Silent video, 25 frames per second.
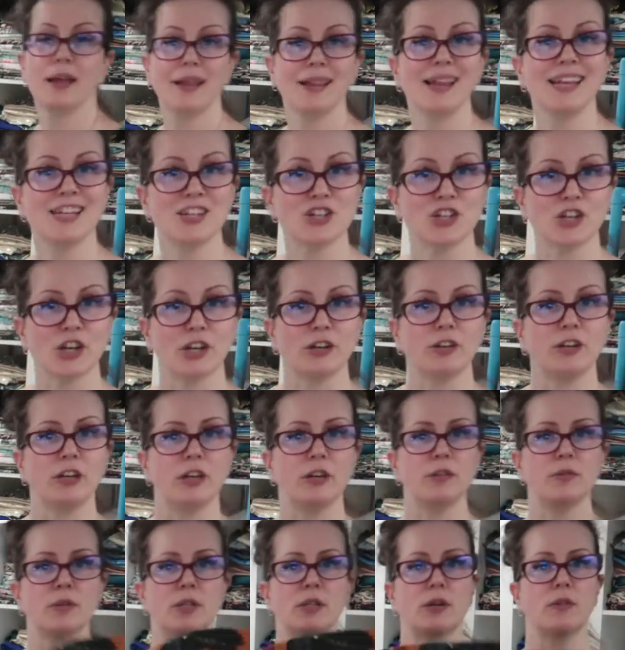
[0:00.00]
let's show
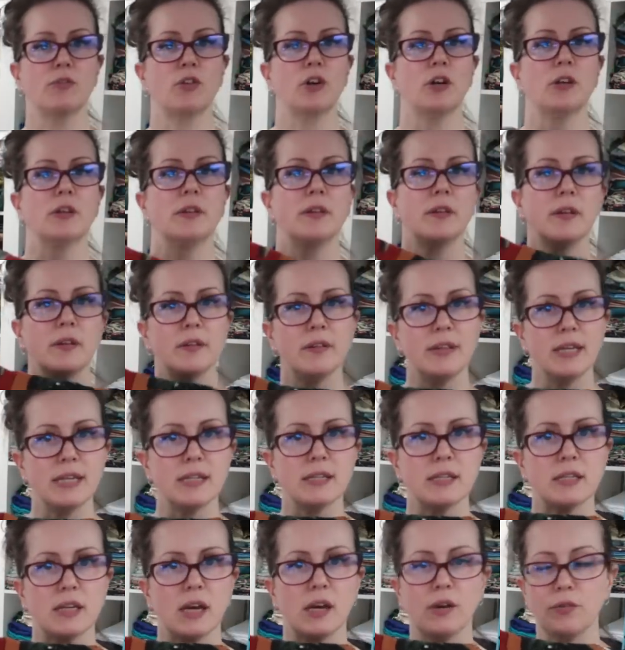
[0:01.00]
you. So I've got this
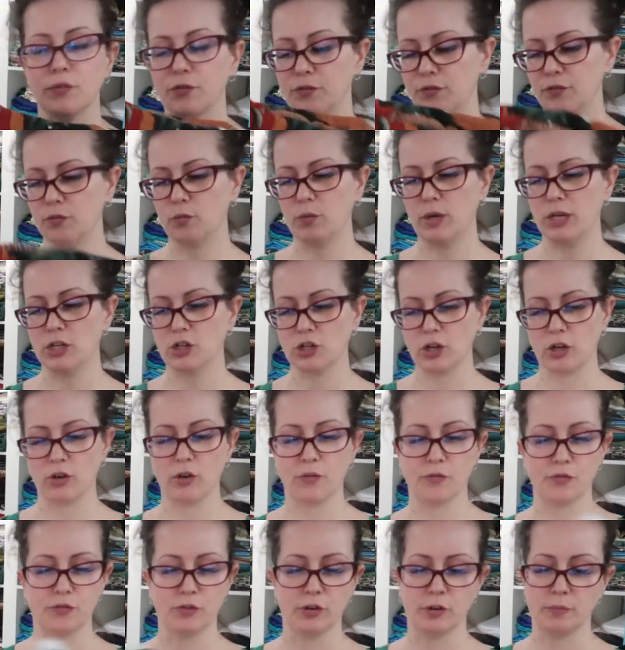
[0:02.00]
stuff, which I
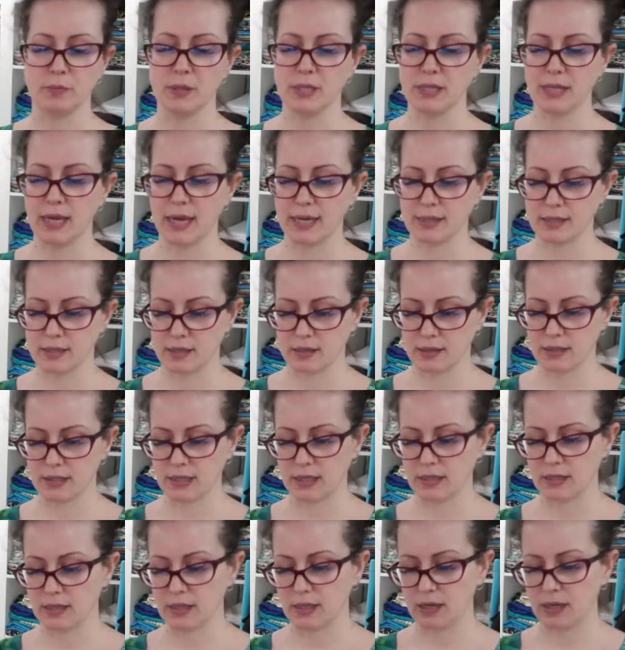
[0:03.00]
got from the textile
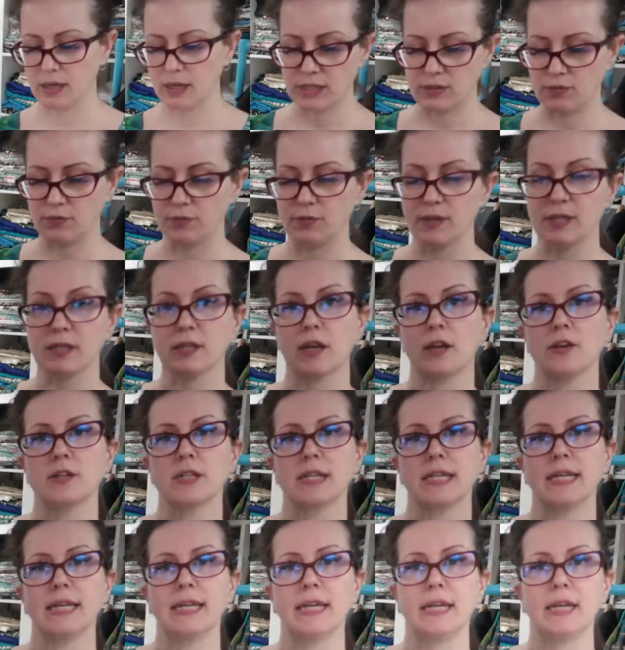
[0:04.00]
center. It's a viscose
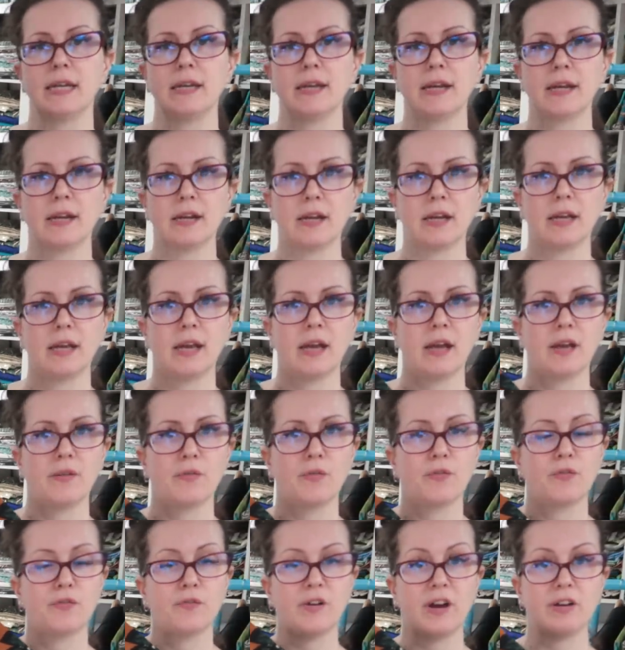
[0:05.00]
linen, and I have
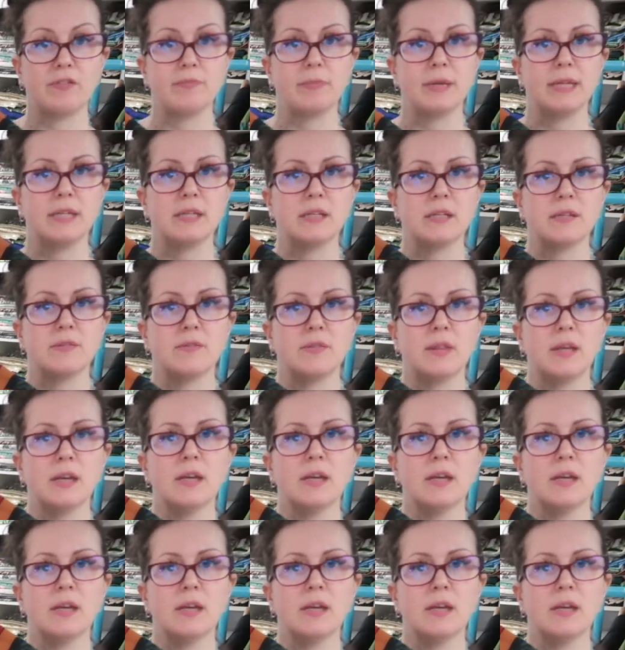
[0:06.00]
5 meters of